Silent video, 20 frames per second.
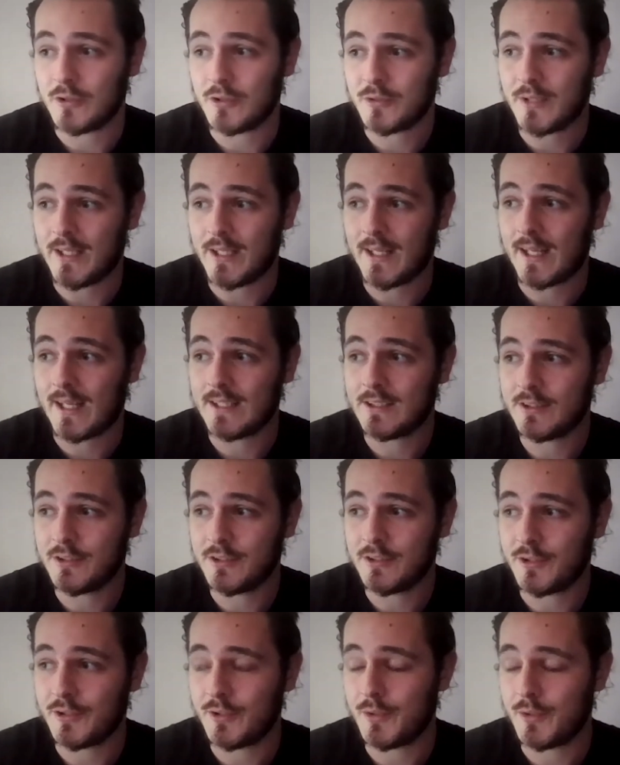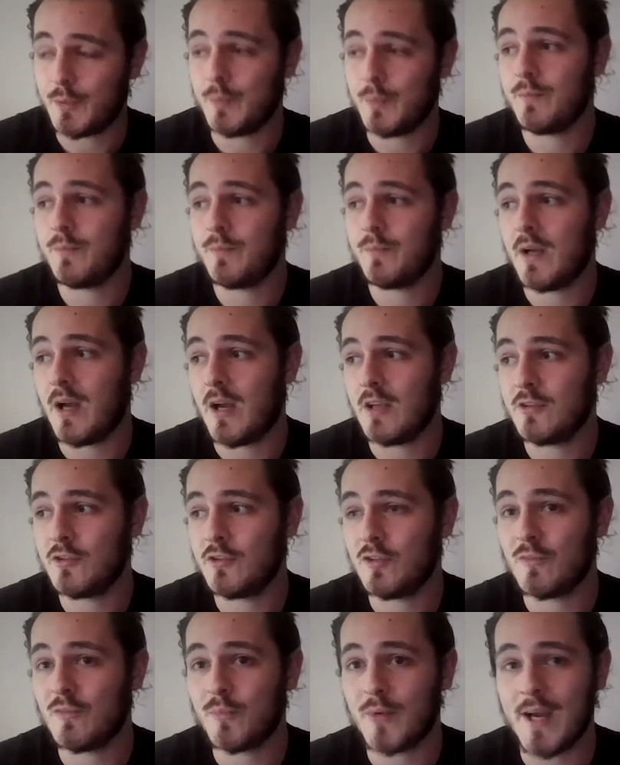It was really nice to
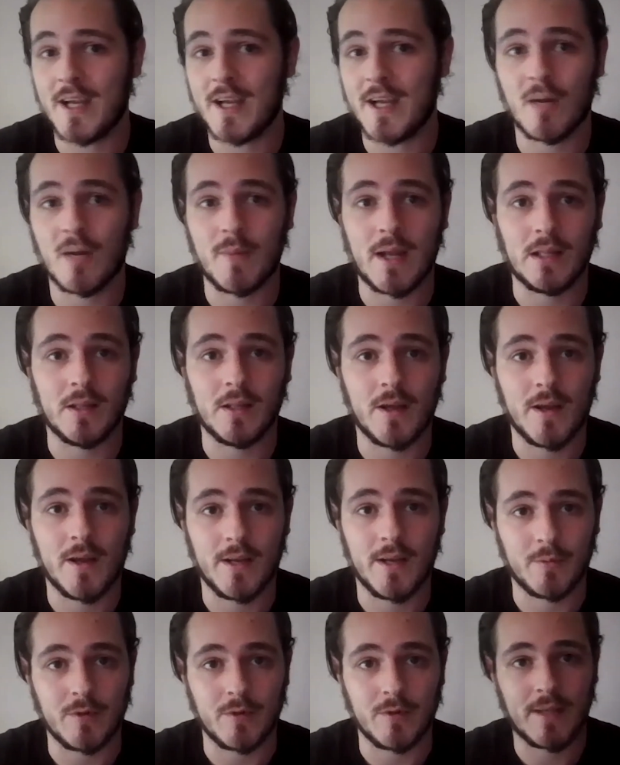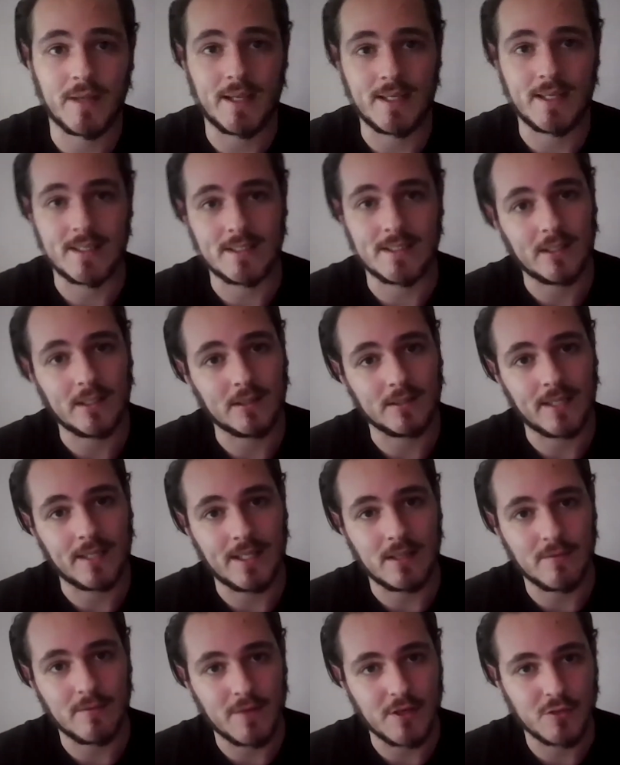sort of break up my learning with these little
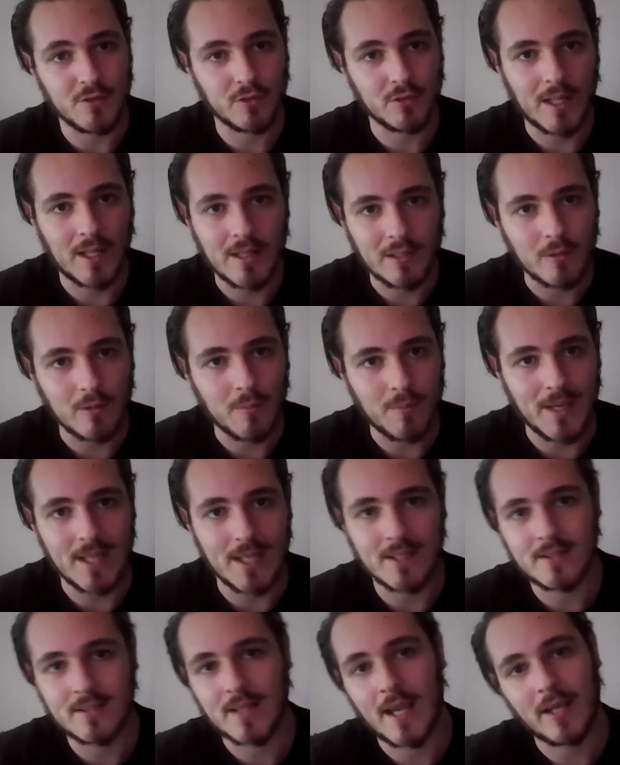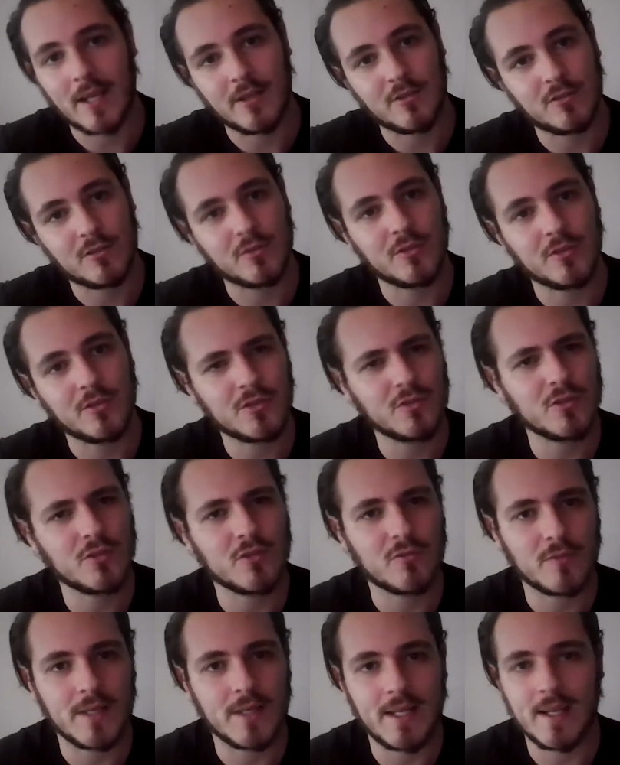individual little bits that I could just
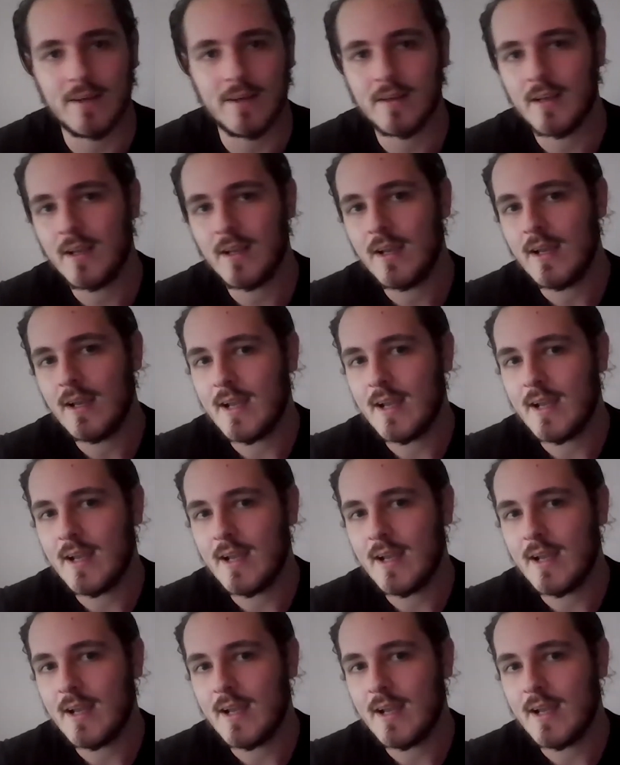sort of read